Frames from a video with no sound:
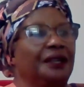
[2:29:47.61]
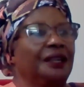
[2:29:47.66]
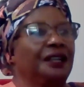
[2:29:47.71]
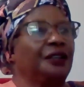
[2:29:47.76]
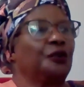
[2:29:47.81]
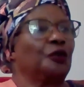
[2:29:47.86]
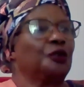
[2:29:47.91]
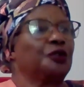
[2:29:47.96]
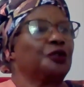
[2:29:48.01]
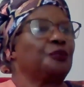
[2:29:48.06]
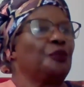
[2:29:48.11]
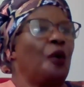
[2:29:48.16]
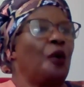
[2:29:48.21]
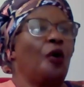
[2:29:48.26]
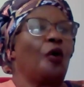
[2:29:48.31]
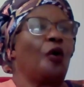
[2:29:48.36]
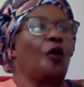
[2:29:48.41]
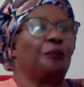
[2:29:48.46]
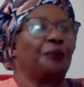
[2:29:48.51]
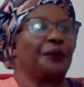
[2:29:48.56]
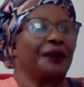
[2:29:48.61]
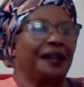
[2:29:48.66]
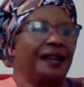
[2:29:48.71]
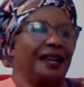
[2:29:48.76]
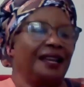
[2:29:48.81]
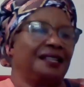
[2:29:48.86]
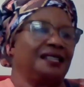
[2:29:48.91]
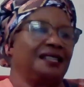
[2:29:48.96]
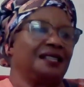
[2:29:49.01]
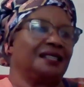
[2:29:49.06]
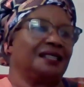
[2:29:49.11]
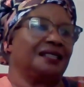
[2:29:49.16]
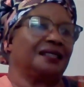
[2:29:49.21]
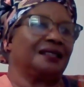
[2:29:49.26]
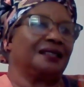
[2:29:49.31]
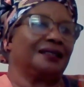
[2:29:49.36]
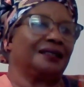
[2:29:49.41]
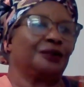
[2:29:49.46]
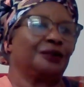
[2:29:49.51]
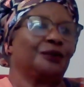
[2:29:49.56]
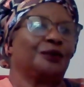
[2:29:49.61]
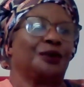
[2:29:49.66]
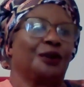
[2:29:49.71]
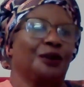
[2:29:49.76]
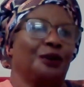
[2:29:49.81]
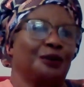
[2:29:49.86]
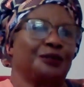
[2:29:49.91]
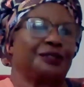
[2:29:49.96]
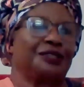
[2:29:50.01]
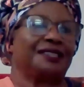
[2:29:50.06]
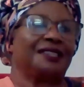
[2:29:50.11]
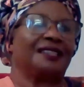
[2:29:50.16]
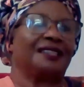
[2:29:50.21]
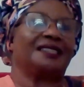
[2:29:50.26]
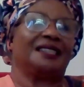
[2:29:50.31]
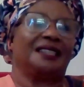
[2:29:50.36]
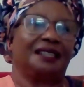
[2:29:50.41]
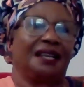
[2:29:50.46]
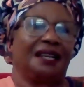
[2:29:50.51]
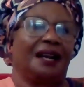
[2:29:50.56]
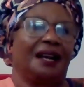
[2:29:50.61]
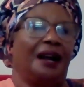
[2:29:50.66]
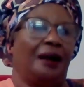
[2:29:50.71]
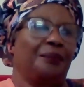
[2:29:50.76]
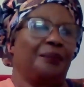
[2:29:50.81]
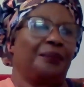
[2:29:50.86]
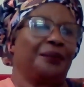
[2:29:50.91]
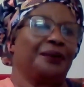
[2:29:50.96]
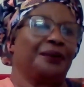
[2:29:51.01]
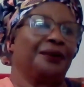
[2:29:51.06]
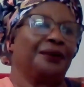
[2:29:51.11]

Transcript: it was more complicated to close the gender gap